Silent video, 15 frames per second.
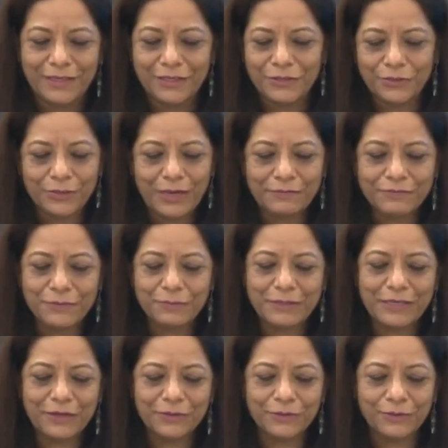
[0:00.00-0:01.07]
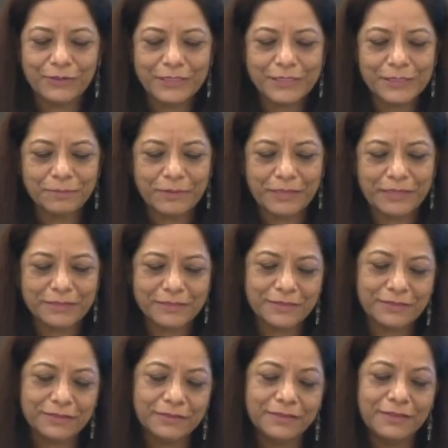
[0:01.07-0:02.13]
You have to be your own
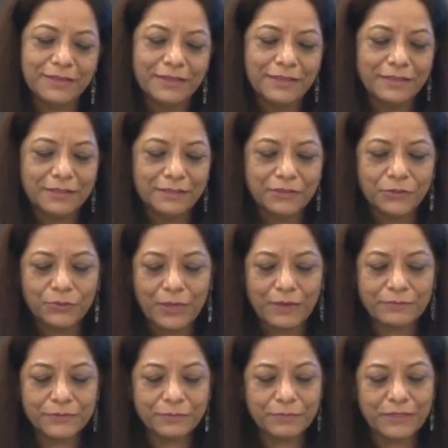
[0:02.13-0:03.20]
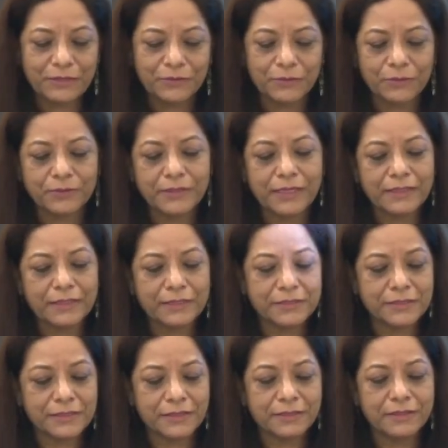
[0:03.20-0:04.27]
inspiration. You have to be your own
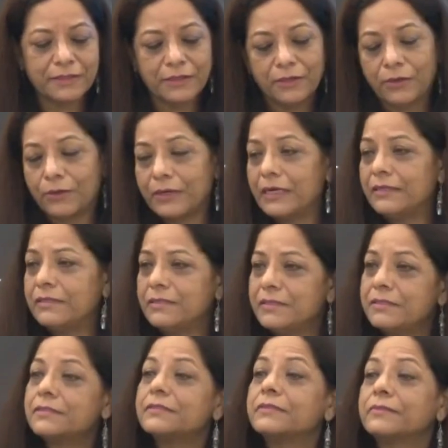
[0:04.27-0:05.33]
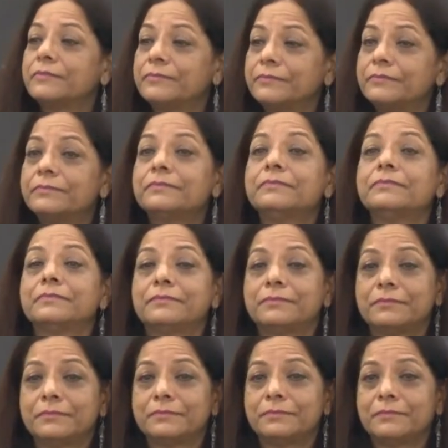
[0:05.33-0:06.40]
energy, or else
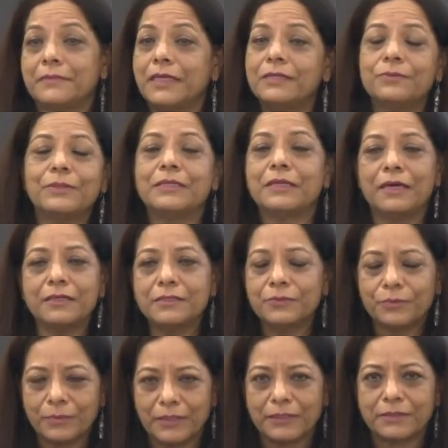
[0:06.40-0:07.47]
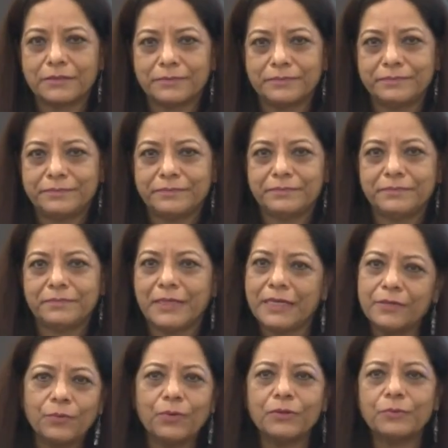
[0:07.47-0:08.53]
it will not work.
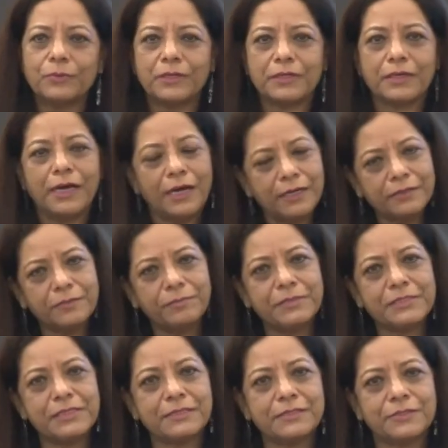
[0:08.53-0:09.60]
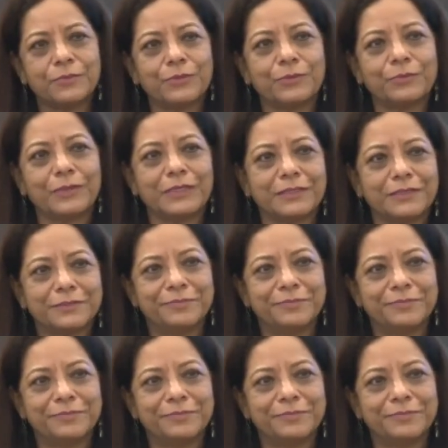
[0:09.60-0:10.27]
It won't work. 100% it won't work.